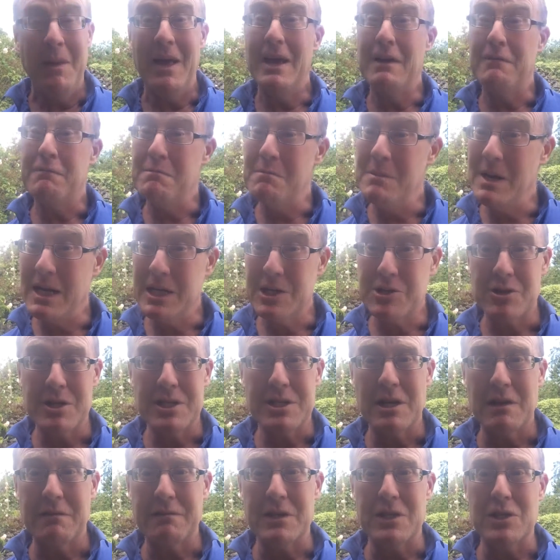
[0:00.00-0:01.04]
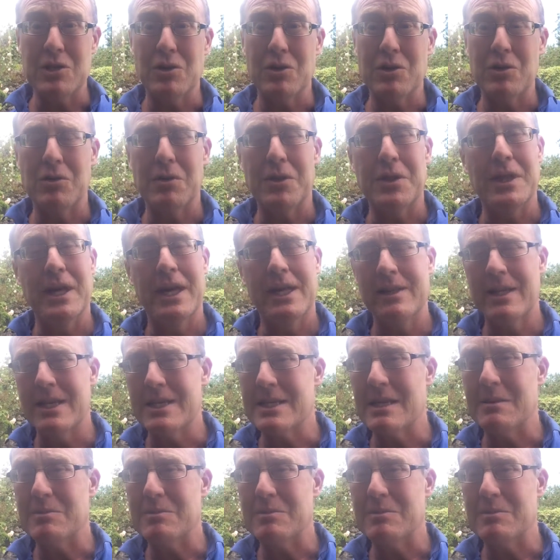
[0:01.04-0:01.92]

If military stuff is not your thing, that's